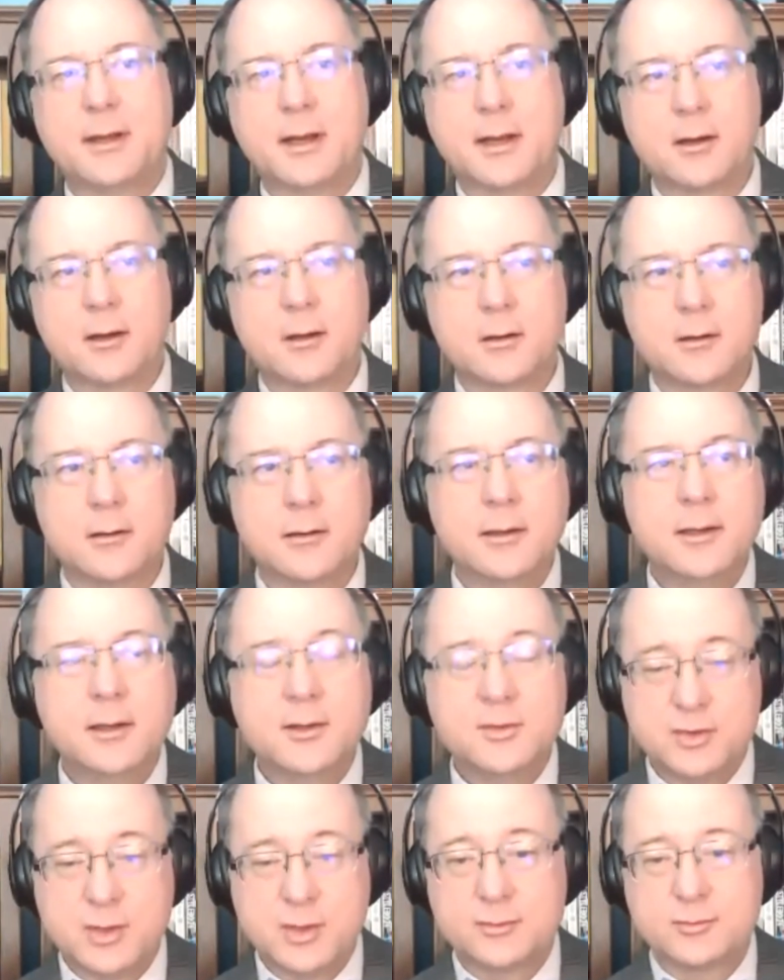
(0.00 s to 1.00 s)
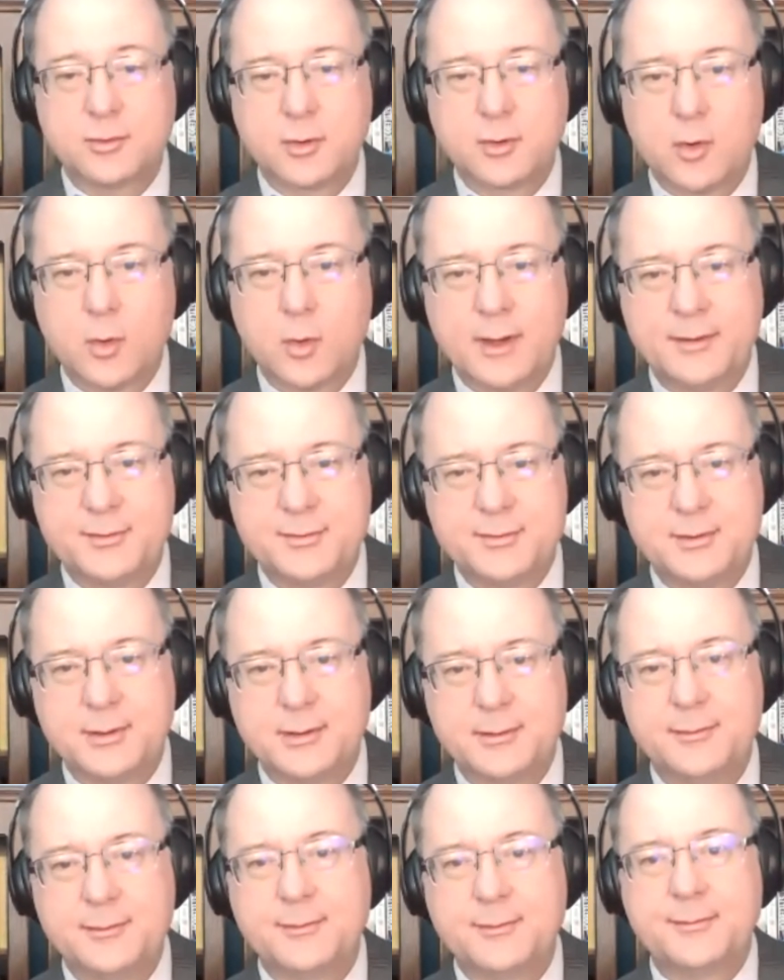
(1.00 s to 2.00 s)
are general
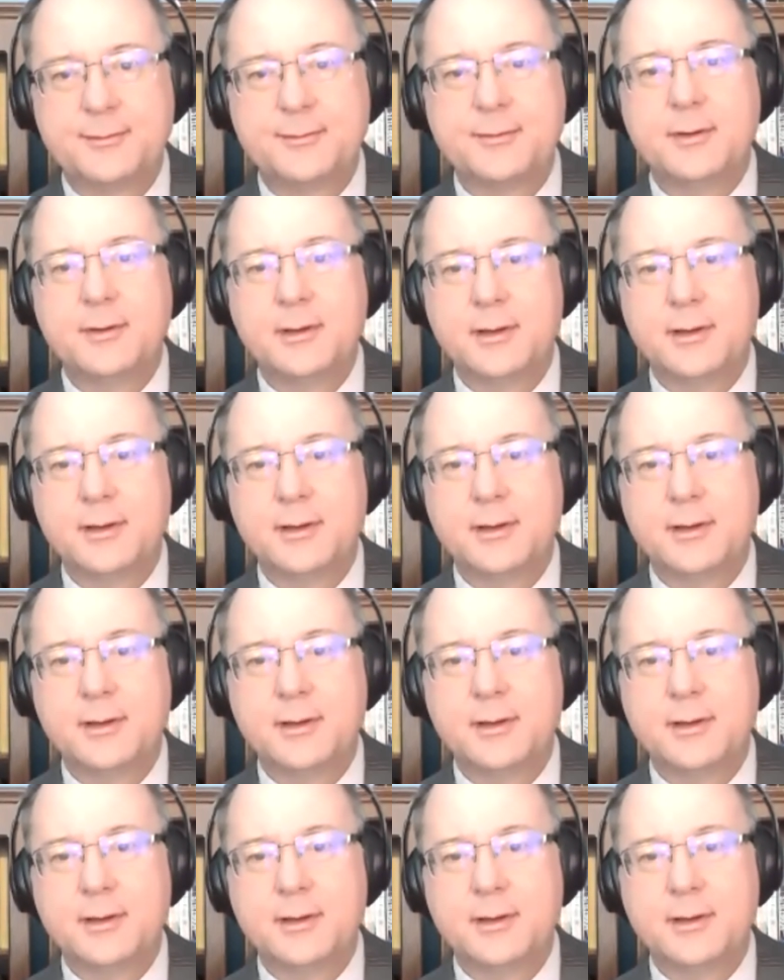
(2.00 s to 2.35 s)
questions.